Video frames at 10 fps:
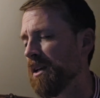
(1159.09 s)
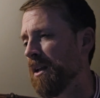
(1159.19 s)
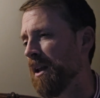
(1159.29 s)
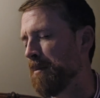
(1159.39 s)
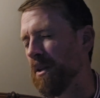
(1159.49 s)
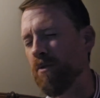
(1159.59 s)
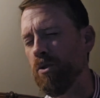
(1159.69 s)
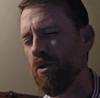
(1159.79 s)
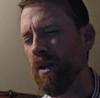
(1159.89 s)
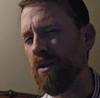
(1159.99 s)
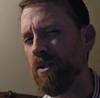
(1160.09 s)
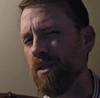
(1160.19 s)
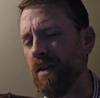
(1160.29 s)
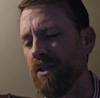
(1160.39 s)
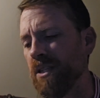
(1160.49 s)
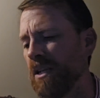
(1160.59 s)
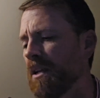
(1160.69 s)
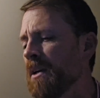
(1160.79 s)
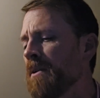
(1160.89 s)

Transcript: and I believe it was 2017.